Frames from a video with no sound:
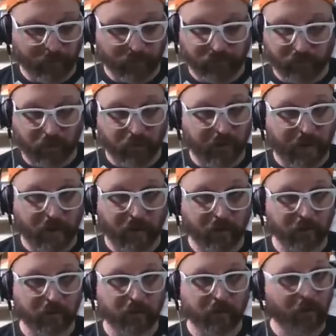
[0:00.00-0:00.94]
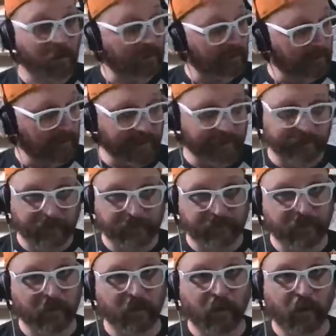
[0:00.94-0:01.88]
and showed out like they've
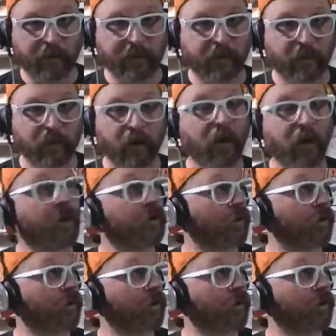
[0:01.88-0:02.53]
done all year.